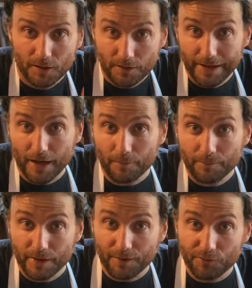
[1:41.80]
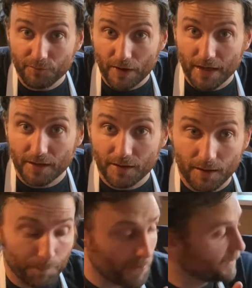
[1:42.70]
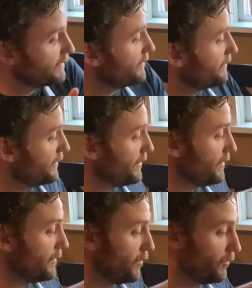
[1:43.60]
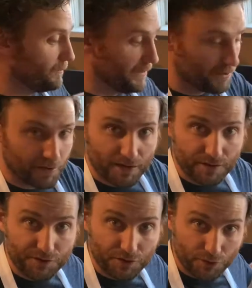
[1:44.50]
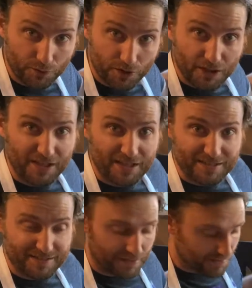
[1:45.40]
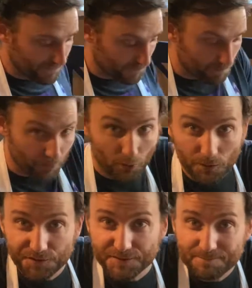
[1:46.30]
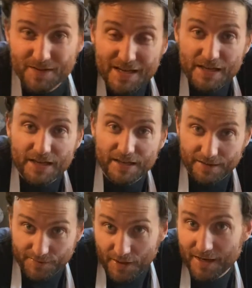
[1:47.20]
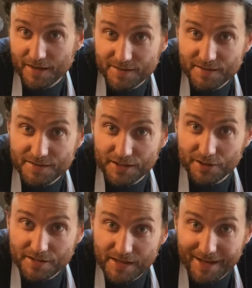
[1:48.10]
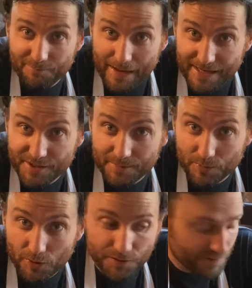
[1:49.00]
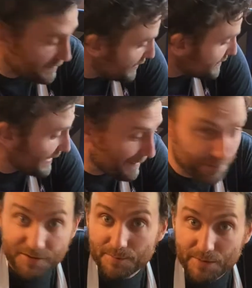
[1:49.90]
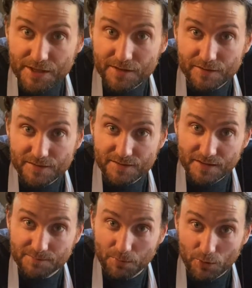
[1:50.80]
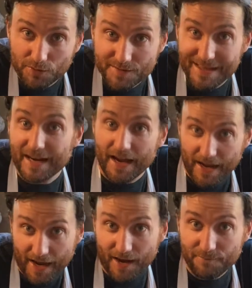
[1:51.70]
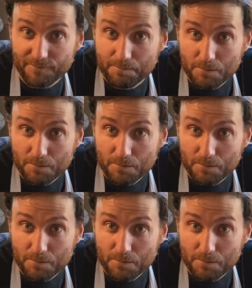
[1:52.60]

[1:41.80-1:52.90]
Now, I've divided up the whole milk into 6 different bowls. It's not necessary to have matching bowls. These happen to be the 6 bowls that I have.